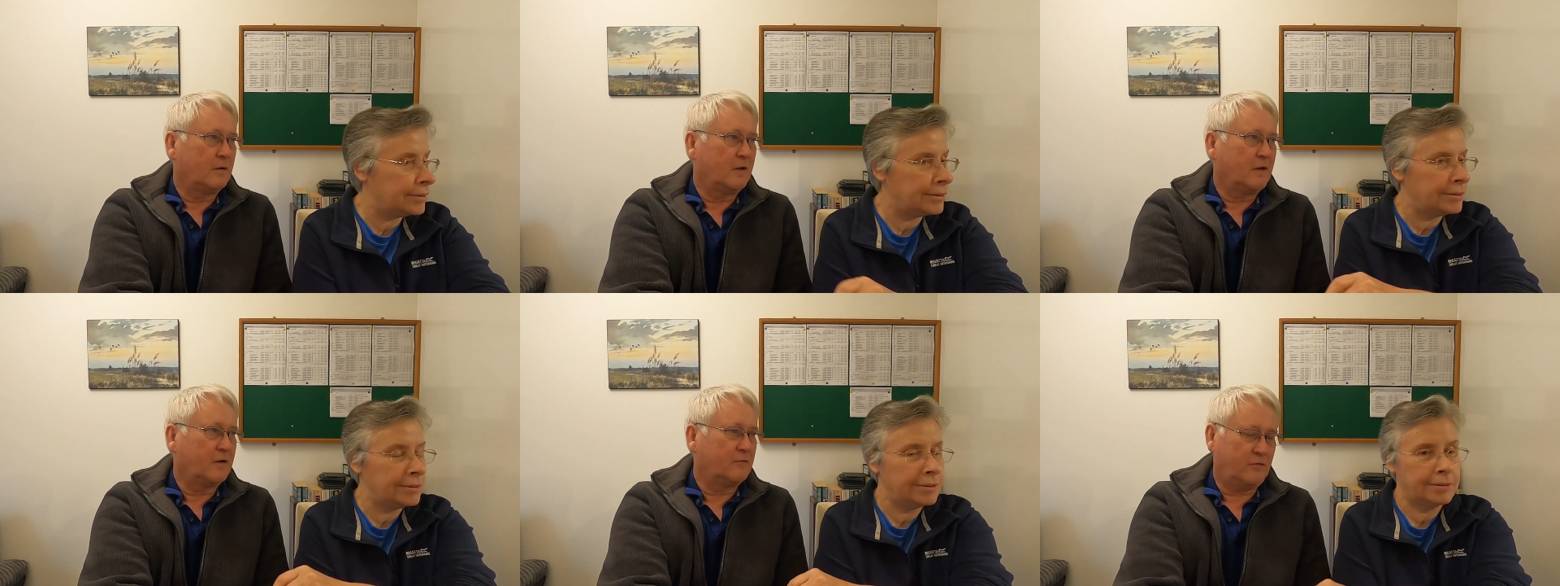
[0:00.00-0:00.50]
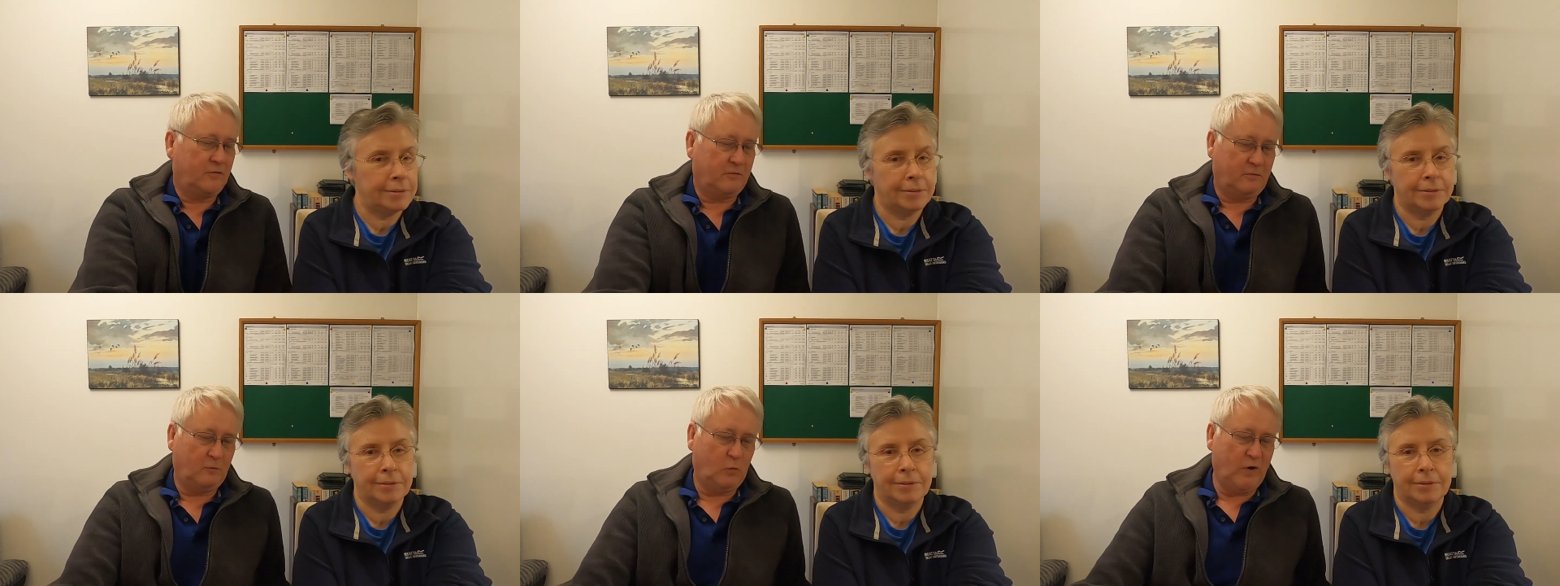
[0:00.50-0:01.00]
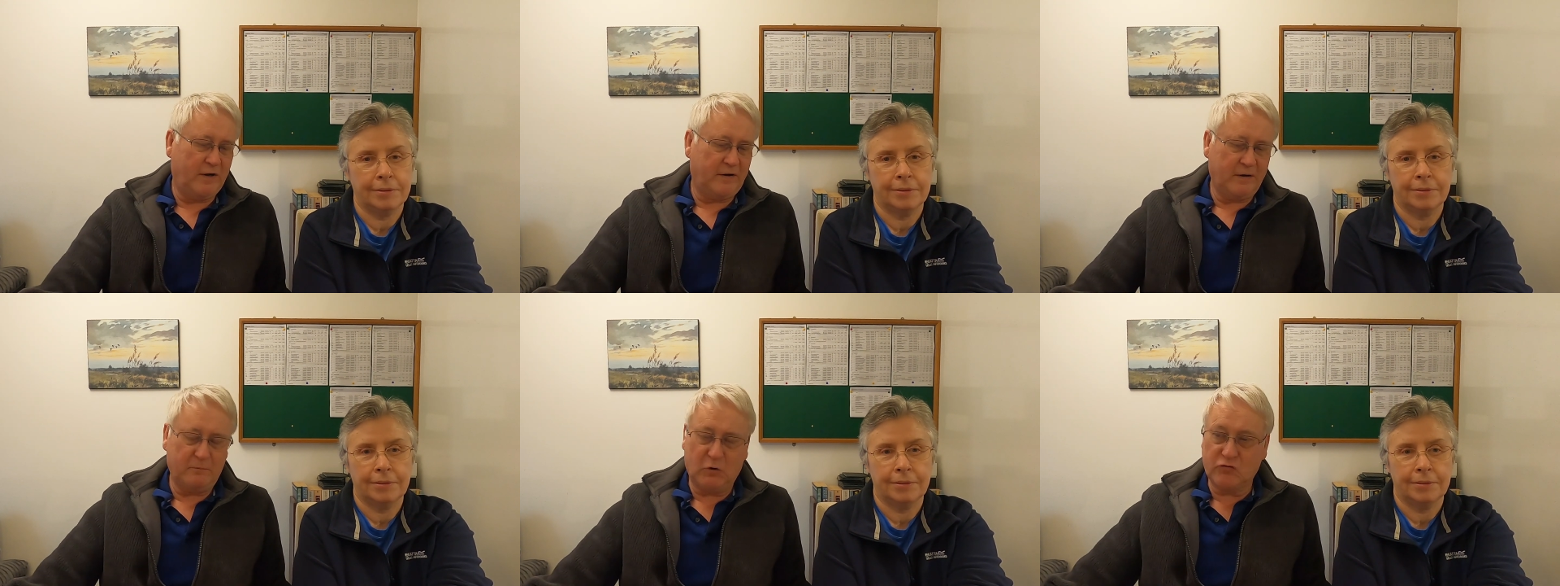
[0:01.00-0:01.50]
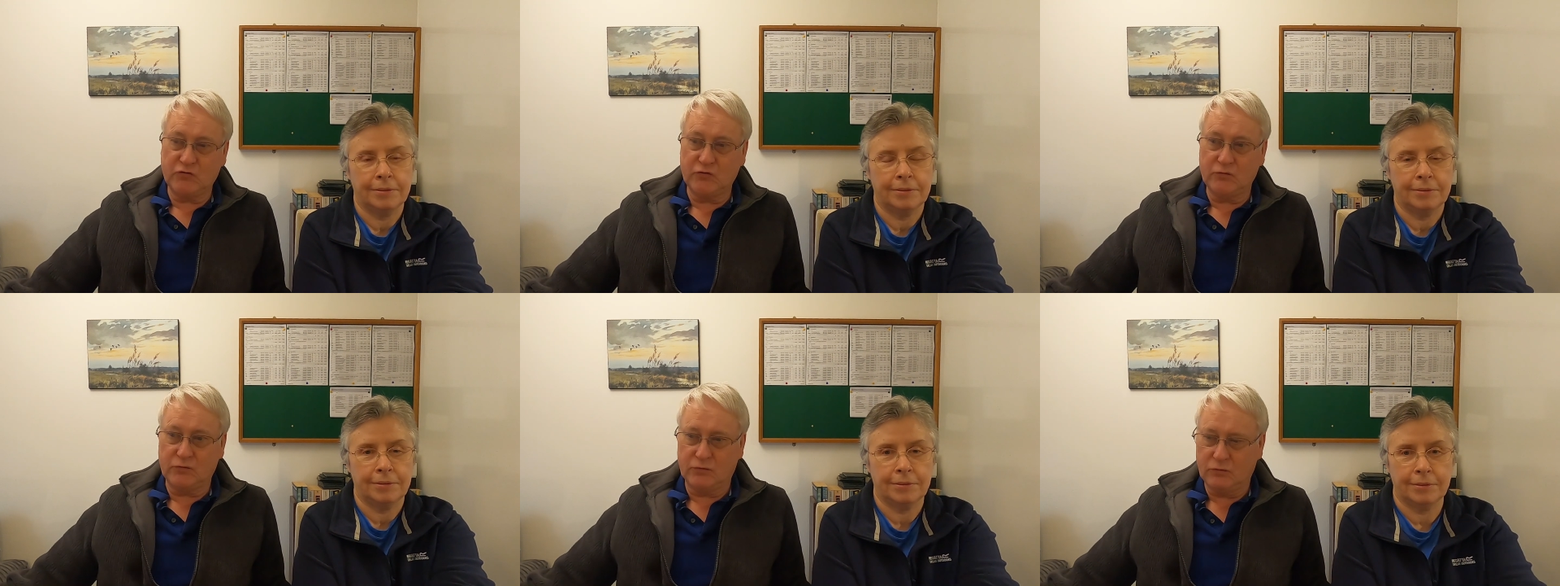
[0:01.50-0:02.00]
Speaker 1: And winner number
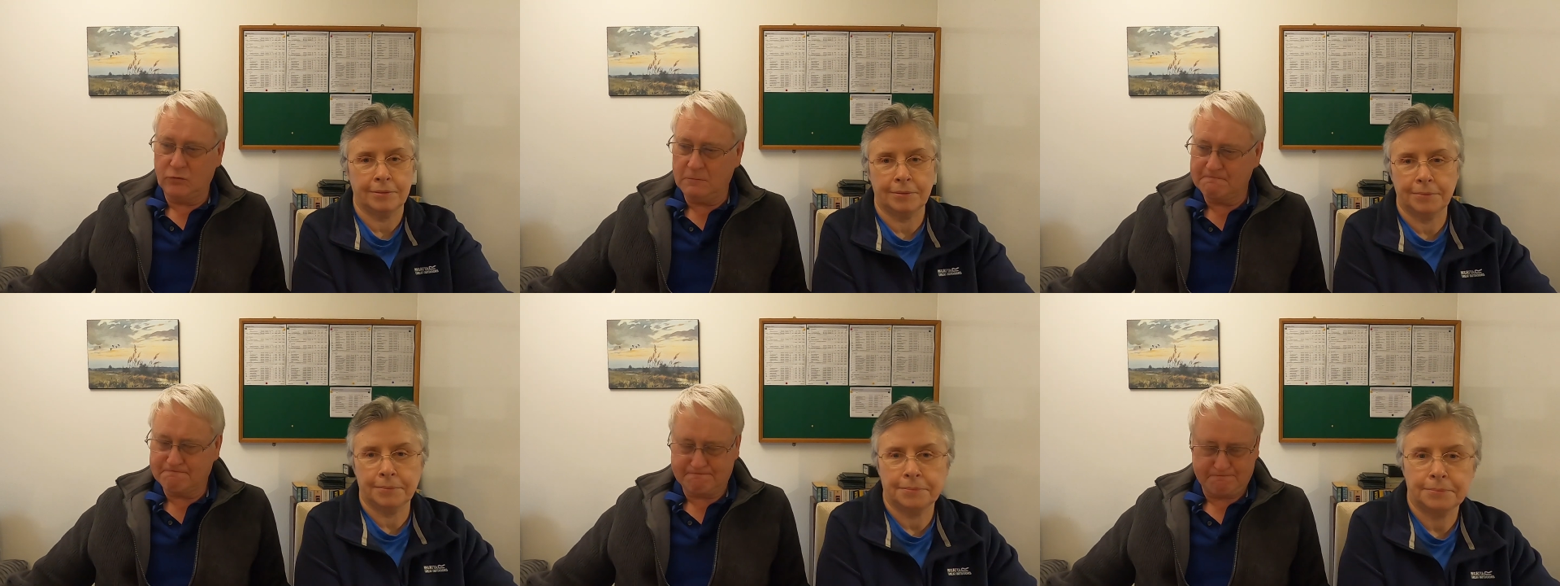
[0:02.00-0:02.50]
2,